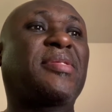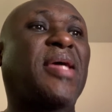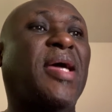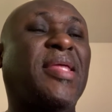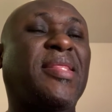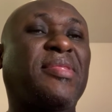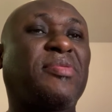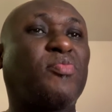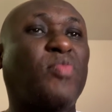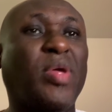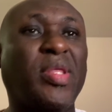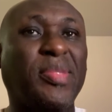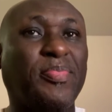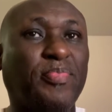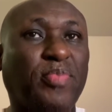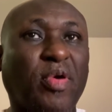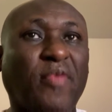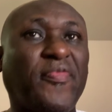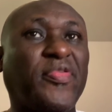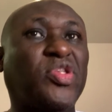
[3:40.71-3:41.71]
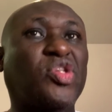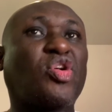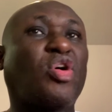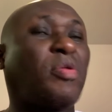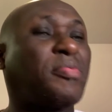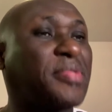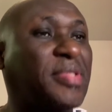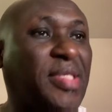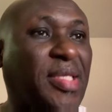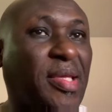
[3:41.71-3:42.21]
and when profit
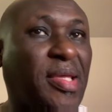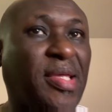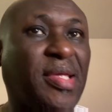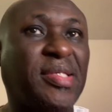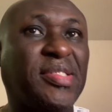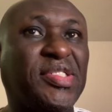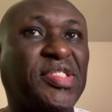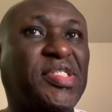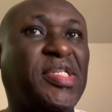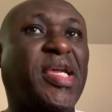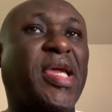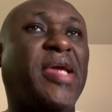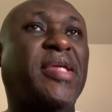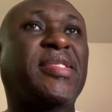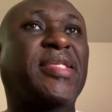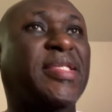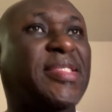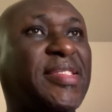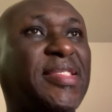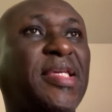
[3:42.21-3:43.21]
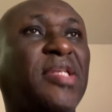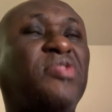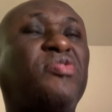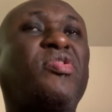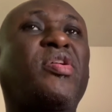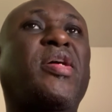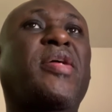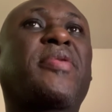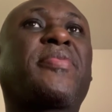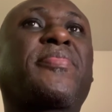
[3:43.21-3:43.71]
comes, they share it, etc.